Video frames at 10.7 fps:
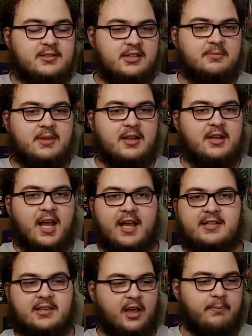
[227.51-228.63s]
something
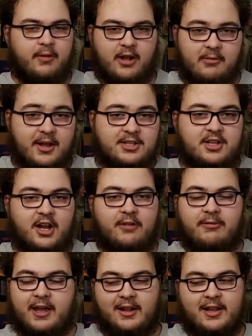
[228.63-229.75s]
nice I can put on my
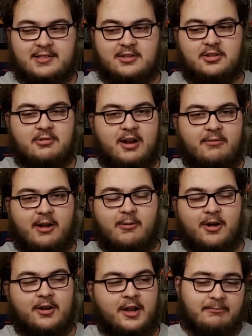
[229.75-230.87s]
shelf, I can listen to whenever I want.